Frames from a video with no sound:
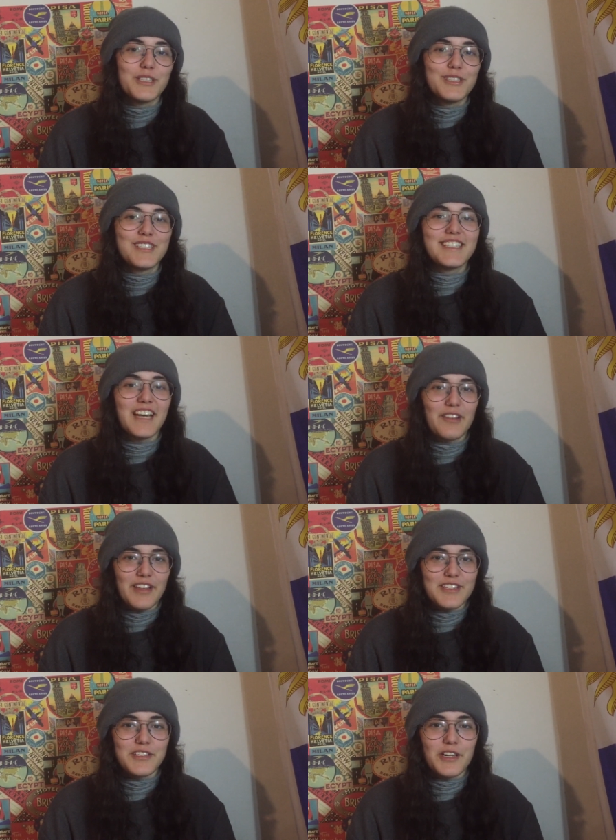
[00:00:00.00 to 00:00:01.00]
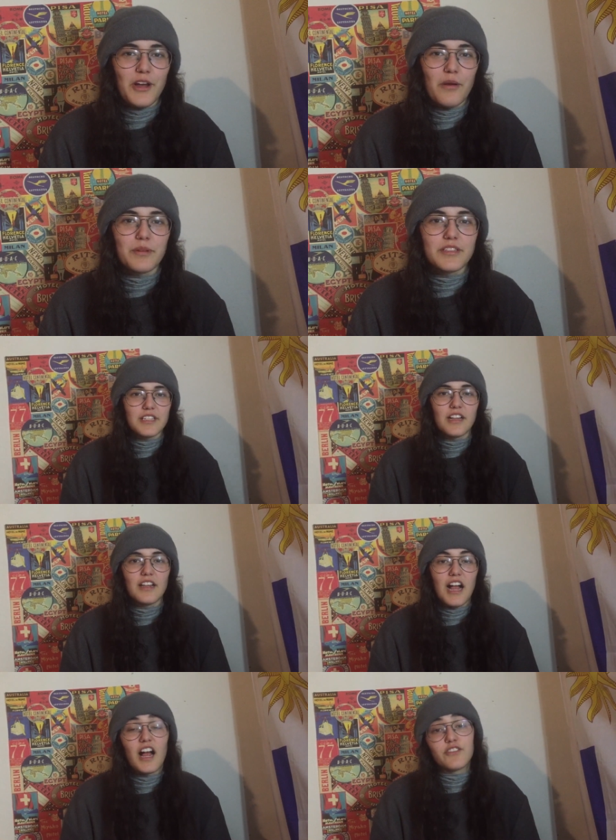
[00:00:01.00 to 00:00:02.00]
wait to see how that's going to go because
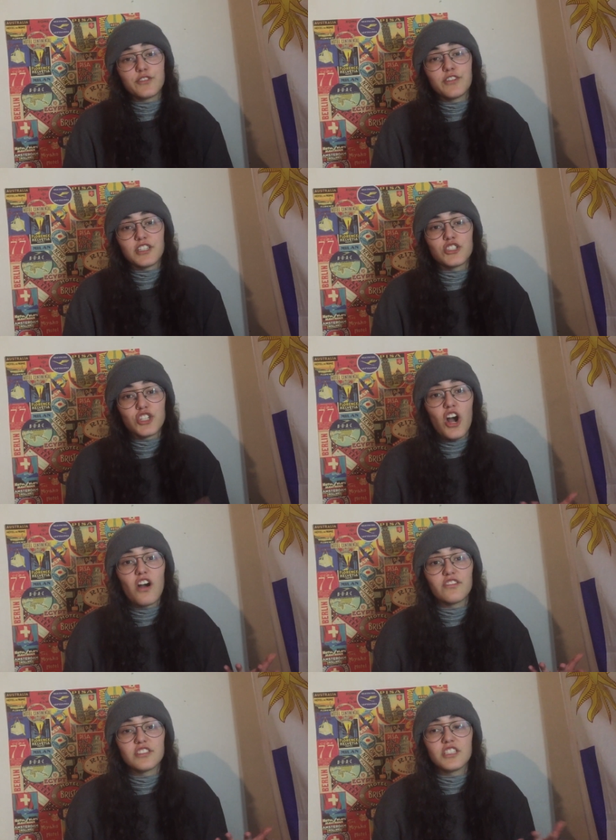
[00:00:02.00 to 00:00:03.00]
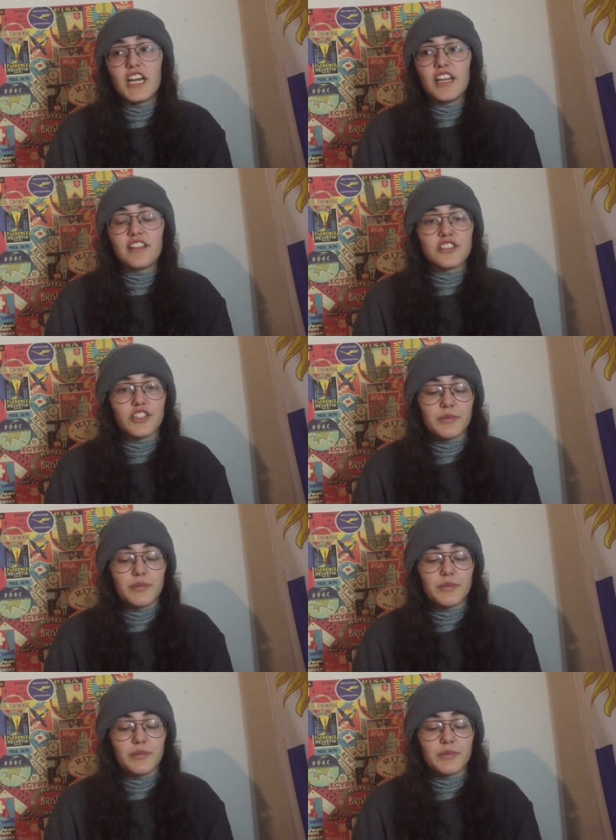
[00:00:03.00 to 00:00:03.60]
I'll, I'll have to find a job and that's